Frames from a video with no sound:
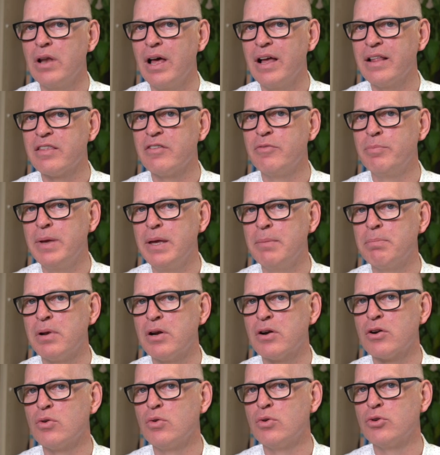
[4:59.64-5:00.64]
lots of people
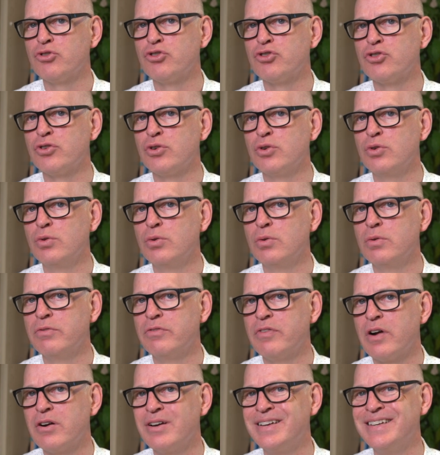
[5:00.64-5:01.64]
are going through
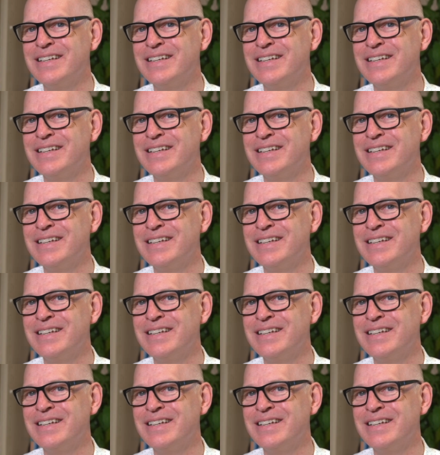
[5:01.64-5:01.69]
very